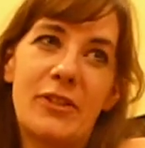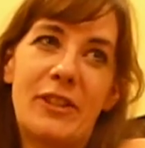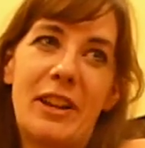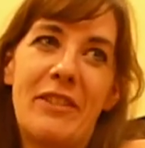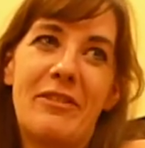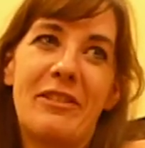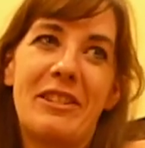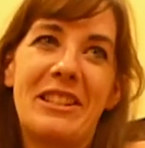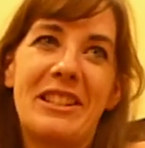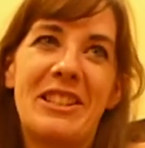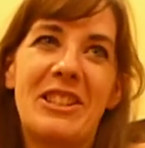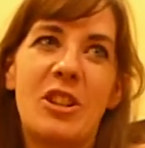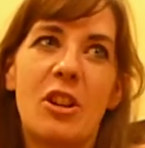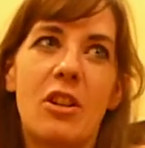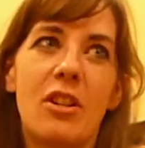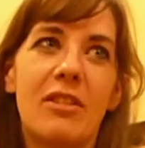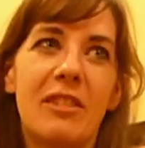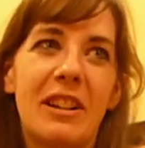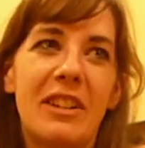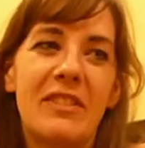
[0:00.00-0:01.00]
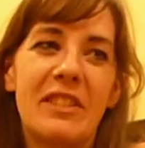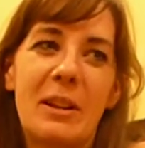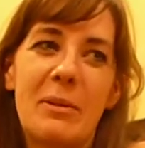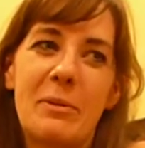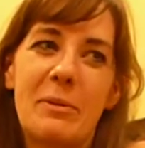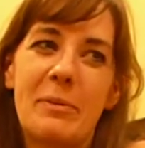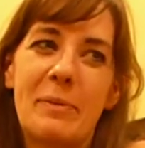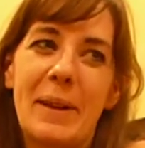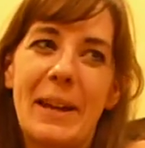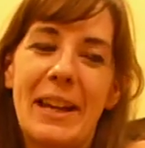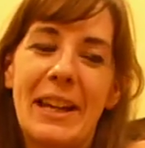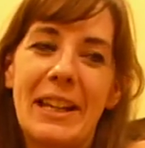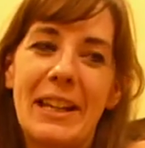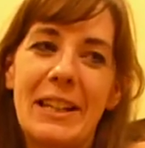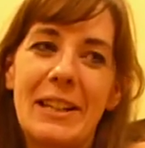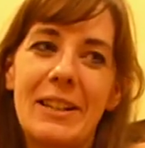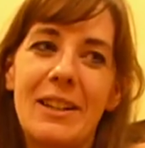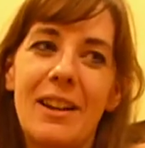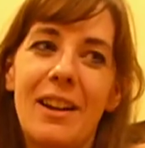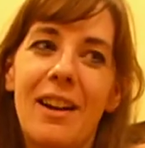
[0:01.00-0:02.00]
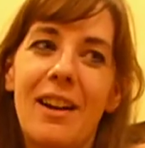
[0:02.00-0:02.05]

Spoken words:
Favorite song right off the top of my head.